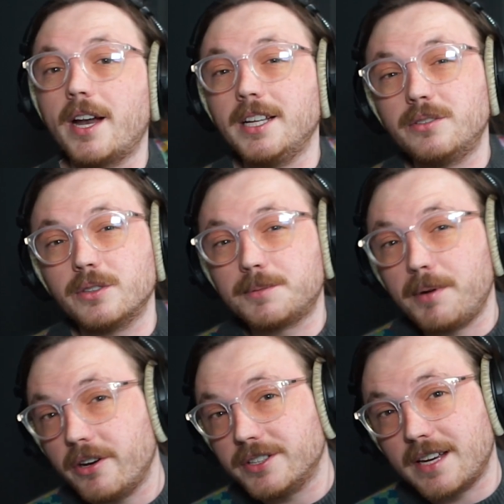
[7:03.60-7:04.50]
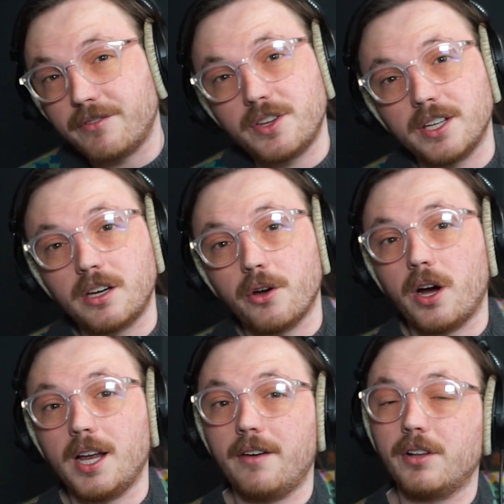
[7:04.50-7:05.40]
ready to experience everything Go
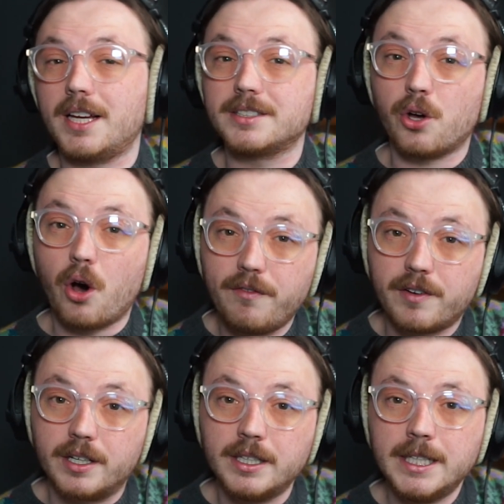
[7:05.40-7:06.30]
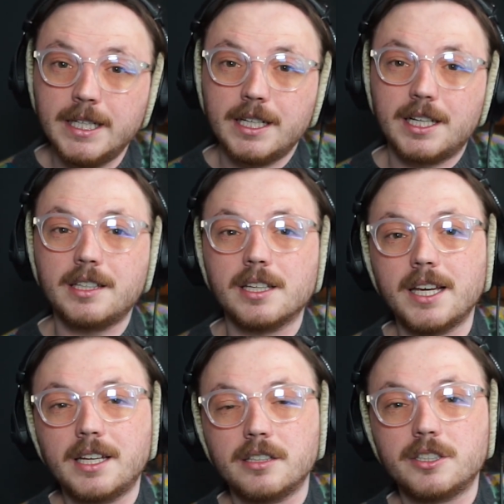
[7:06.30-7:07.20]
High Level has to offer, Click the
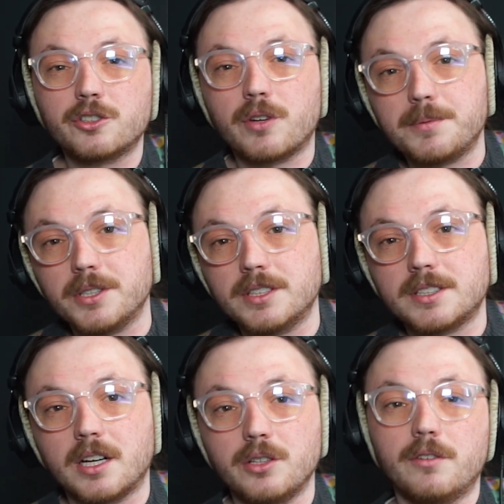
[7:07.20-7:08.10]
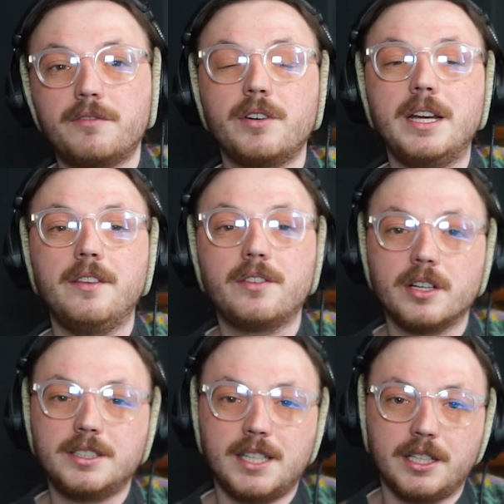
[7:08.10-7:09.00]
link in the description to start your free
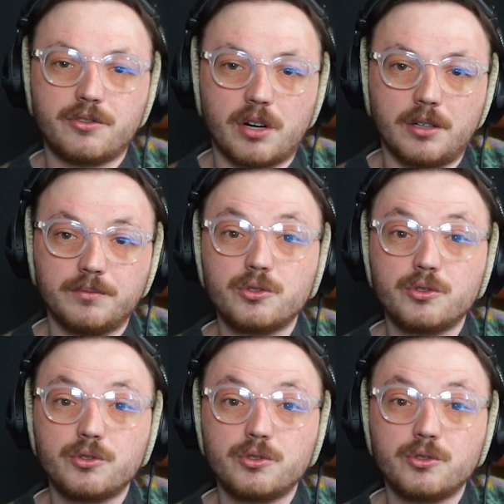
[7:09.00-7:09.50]
30-day trial.